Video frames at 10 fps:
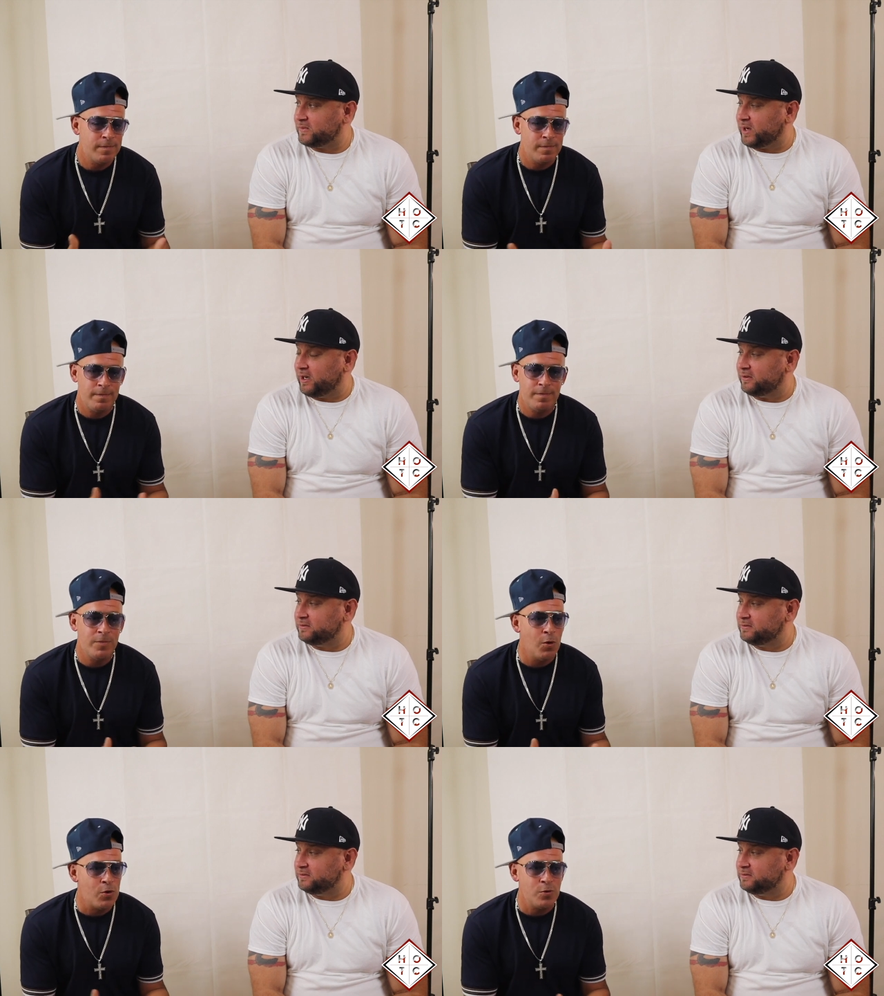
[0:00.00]
Speaker 1: Wow.
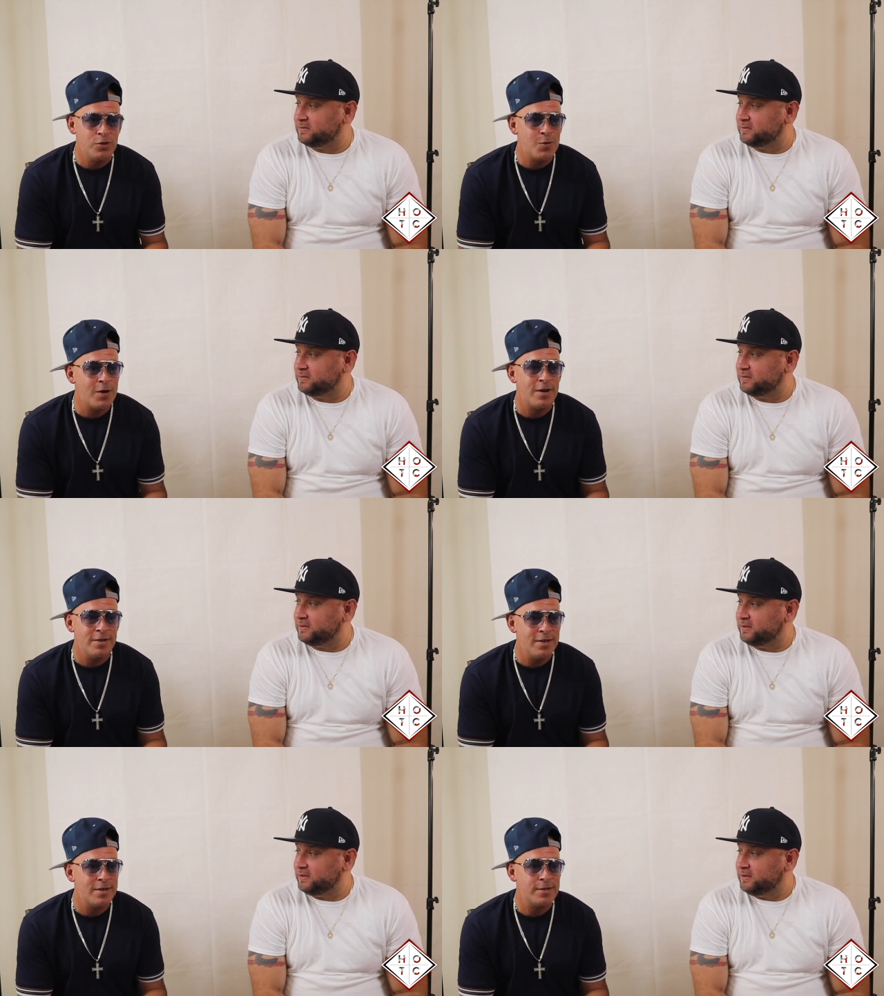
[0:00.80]
The whole
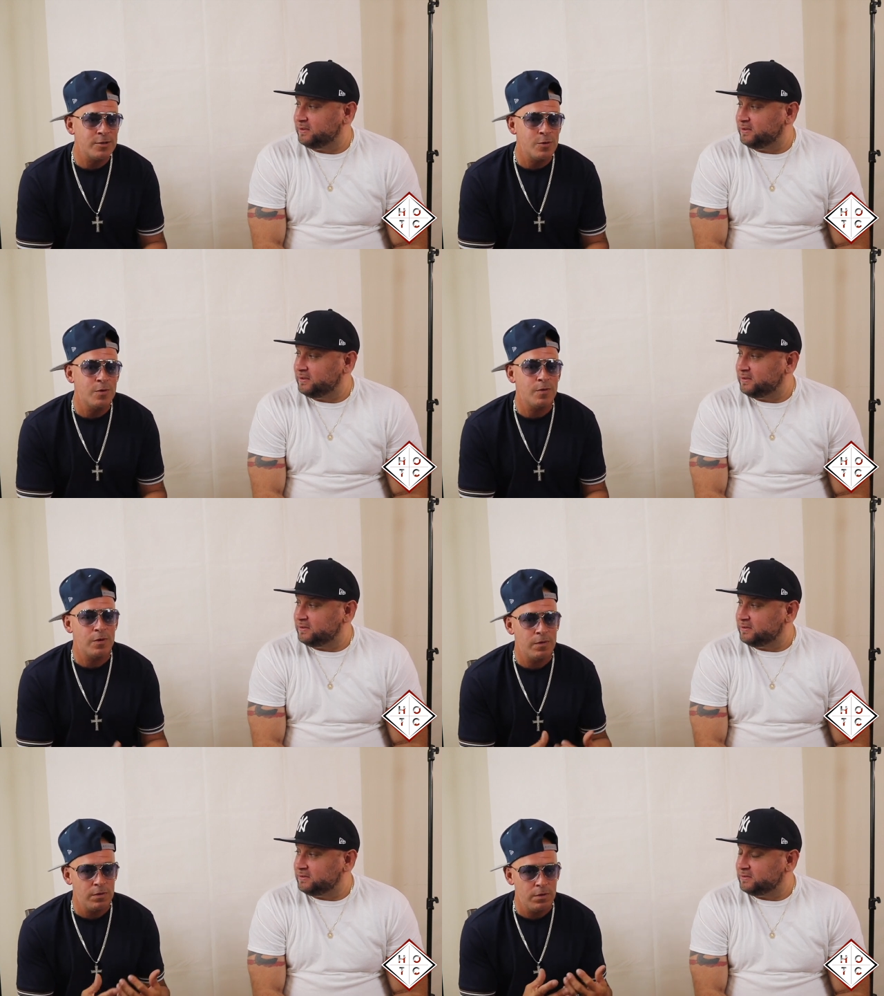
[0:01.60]
squad, yeah. So
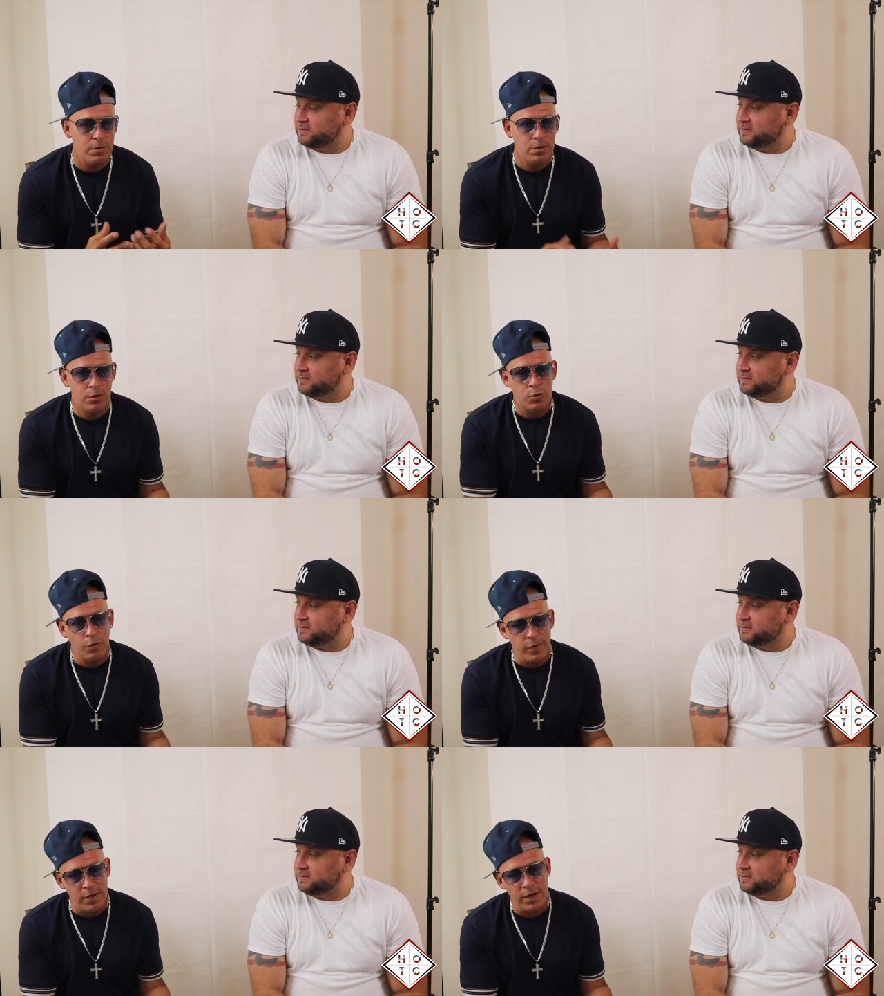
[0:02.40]

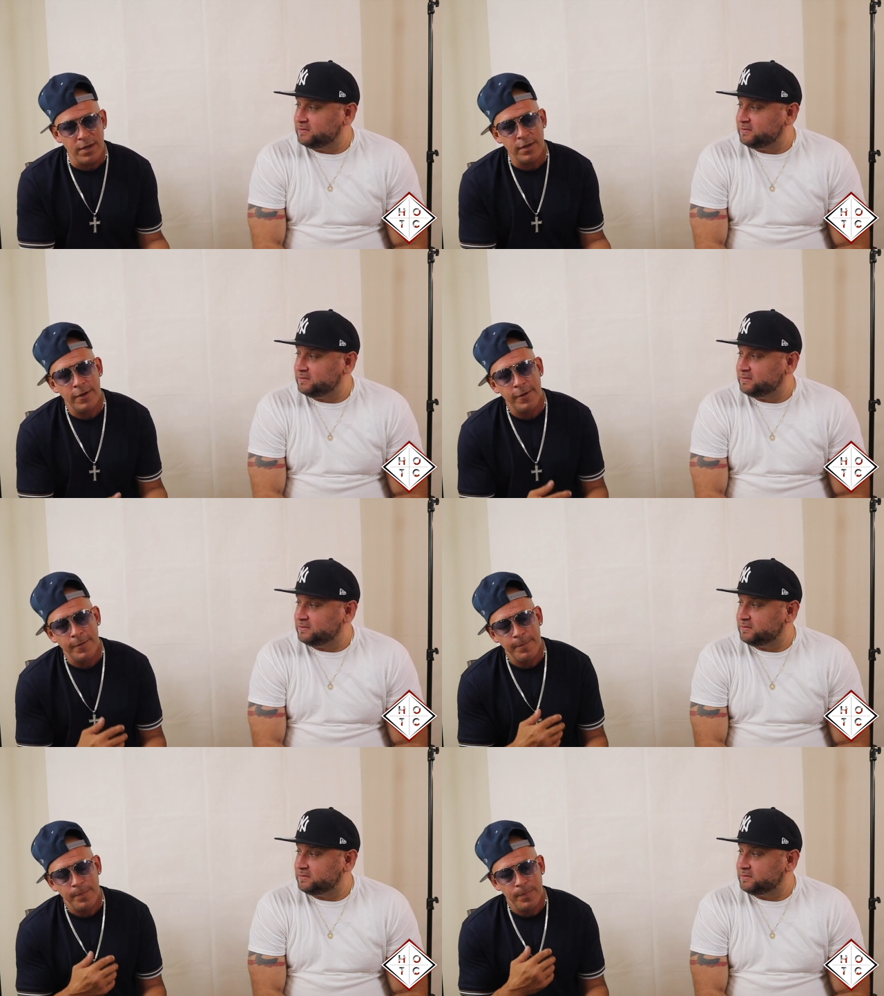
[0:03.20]
Cool V
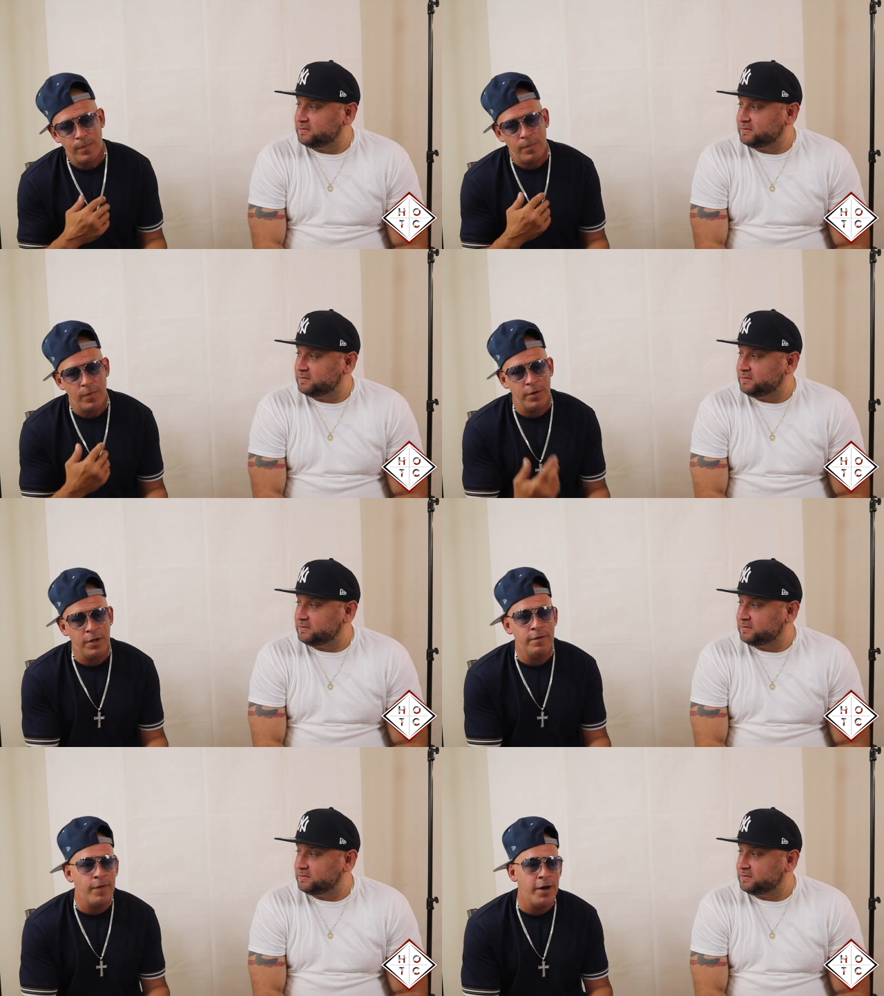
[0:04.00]

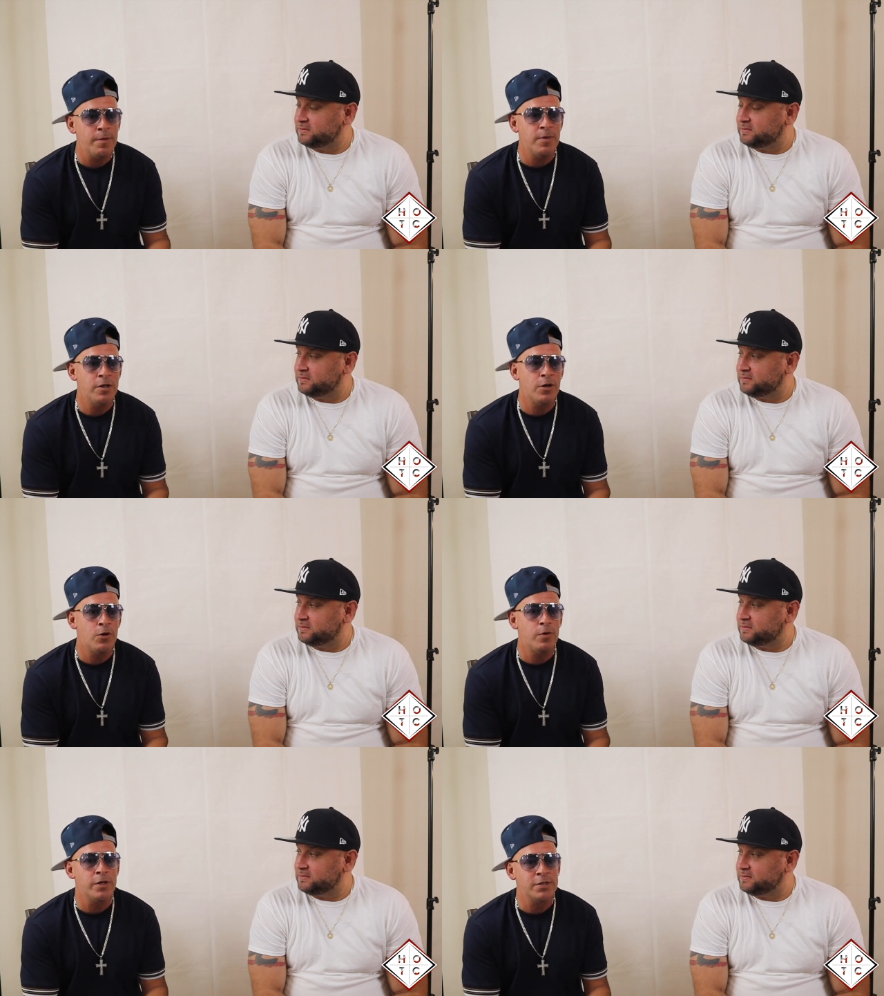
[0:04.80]
invited me to
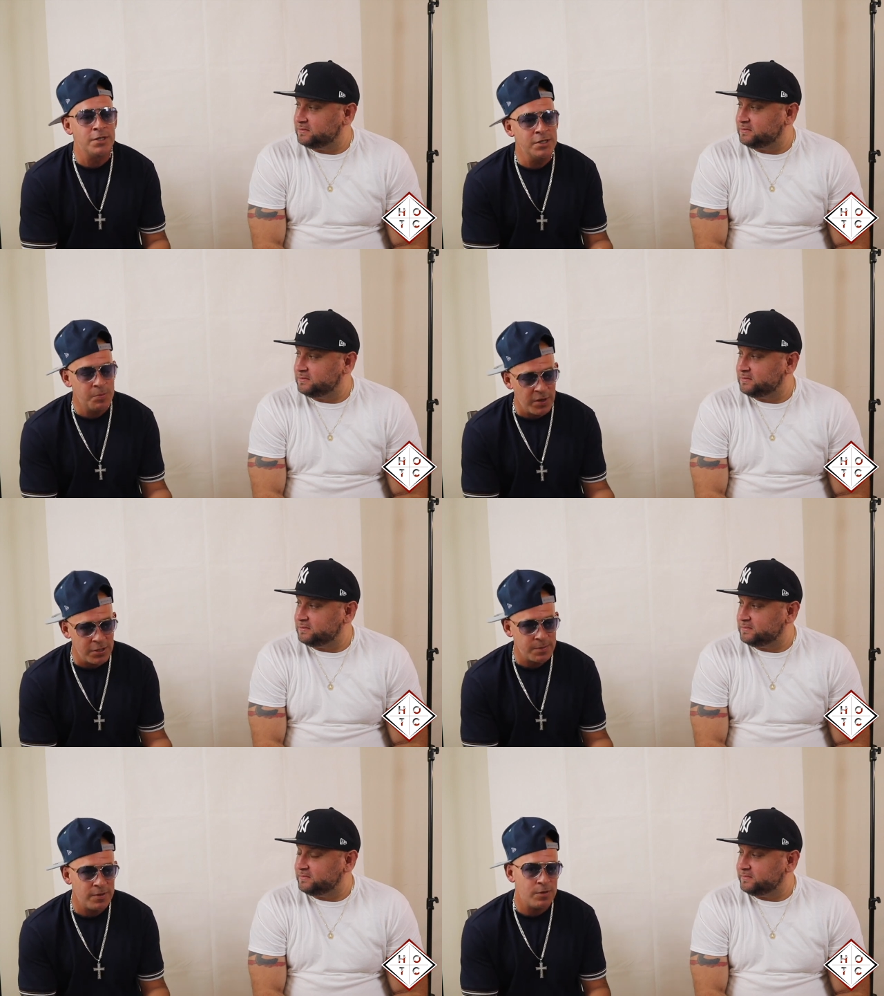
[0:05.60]
go into his
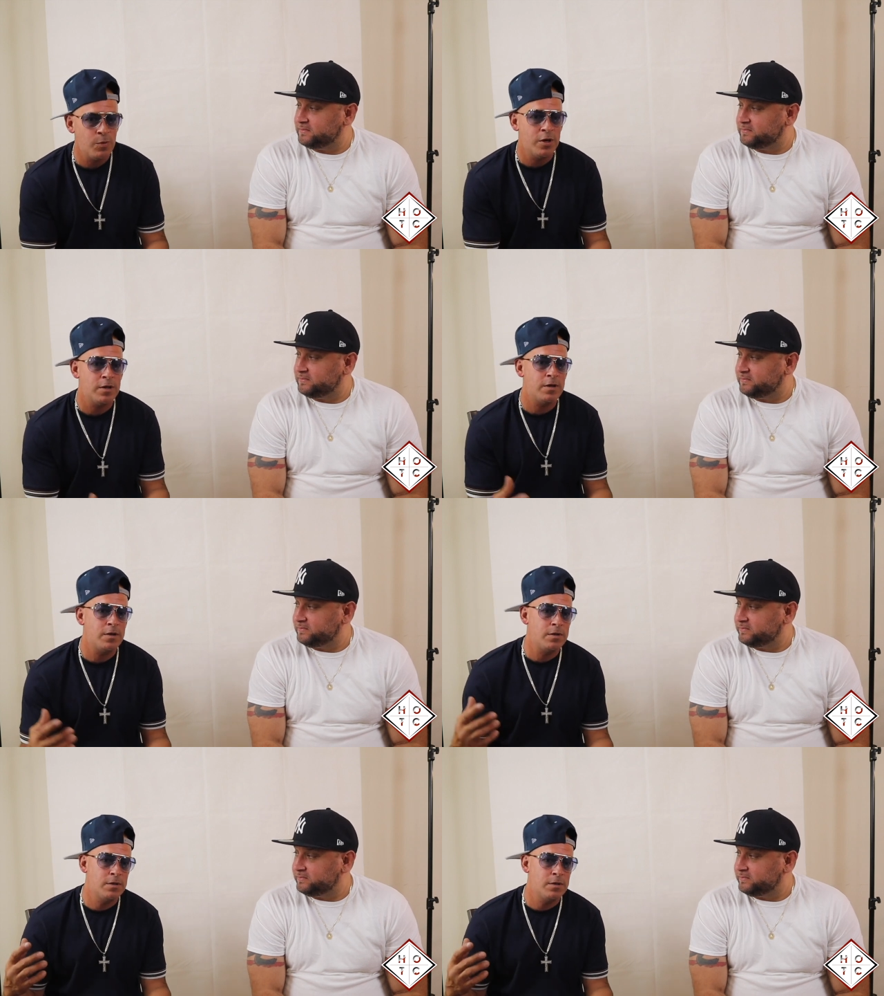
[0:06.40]
basement with